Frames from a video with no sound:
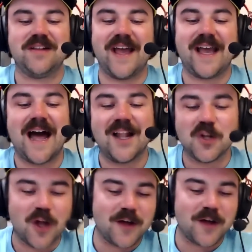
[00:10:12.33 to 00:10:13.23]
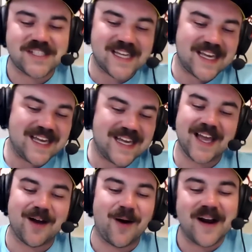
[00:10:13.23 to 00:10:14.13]
Like I love seeing
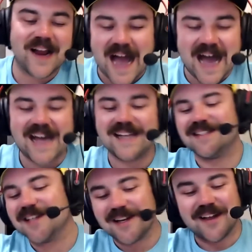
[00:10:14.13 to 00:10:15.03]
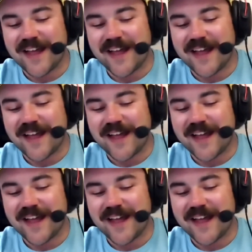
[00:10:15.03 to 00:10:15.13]
like our guys, the like